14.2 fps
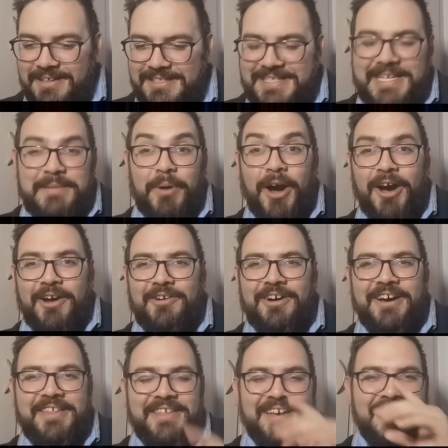rather,
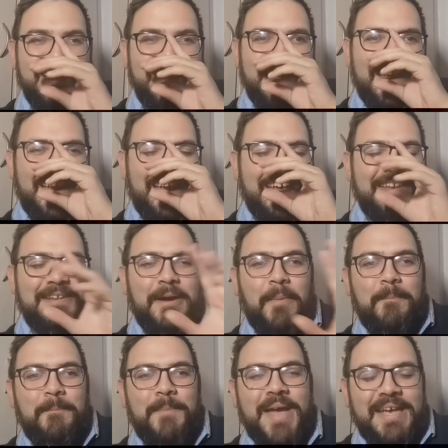and
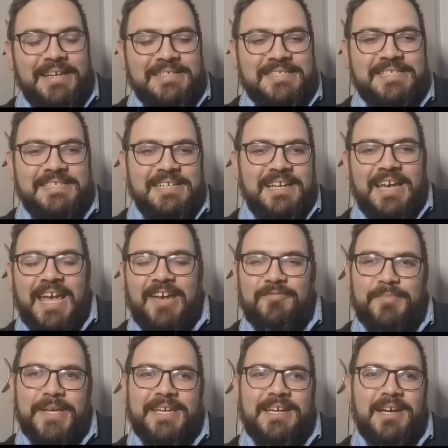Mace have become
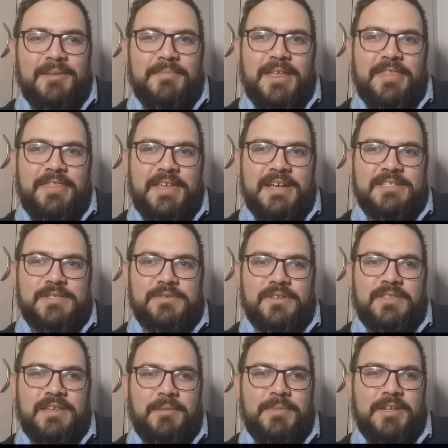that sort of thing. I mean, if you
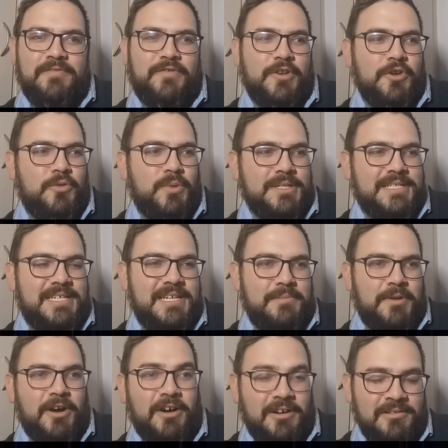look what T-Bar
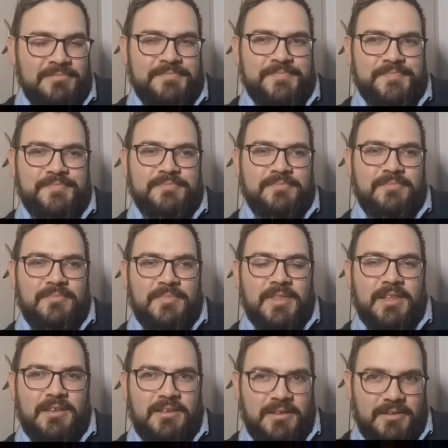
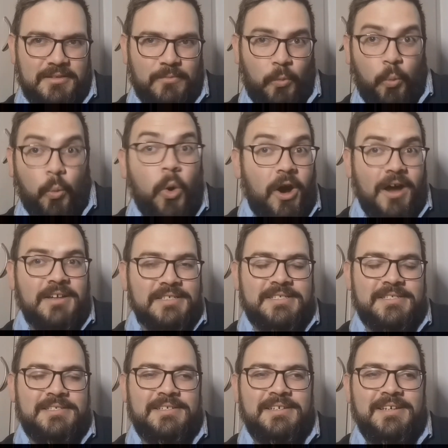was
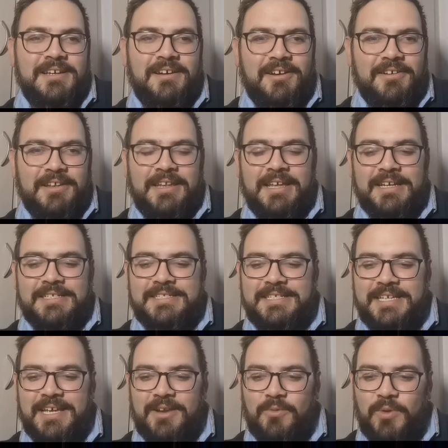on NXT and what
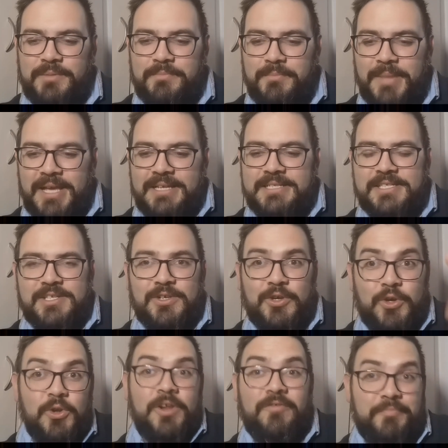Mace could have
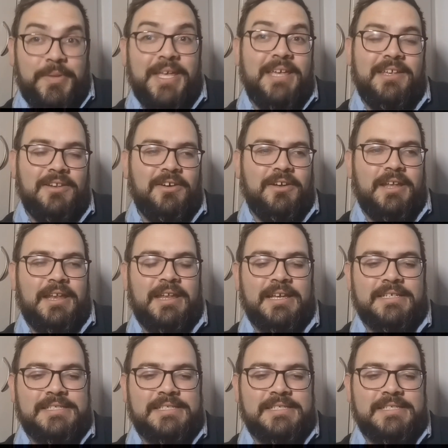been on NXT,